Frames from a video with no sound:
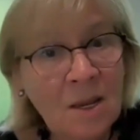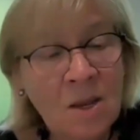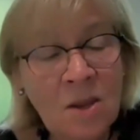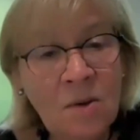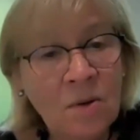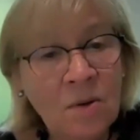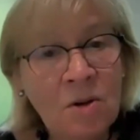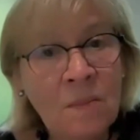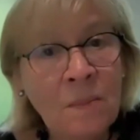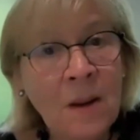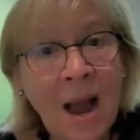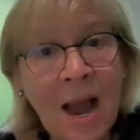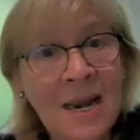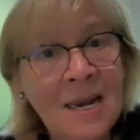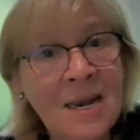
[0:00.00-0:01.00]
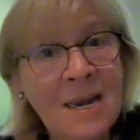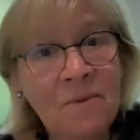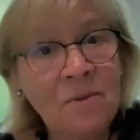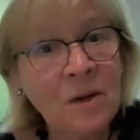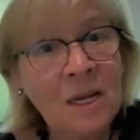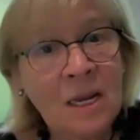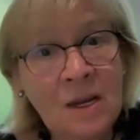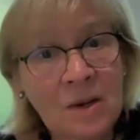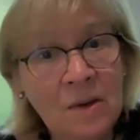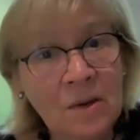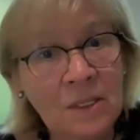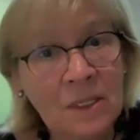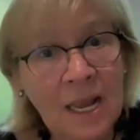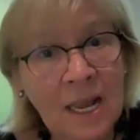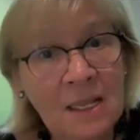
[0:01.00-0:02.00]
your body never heals,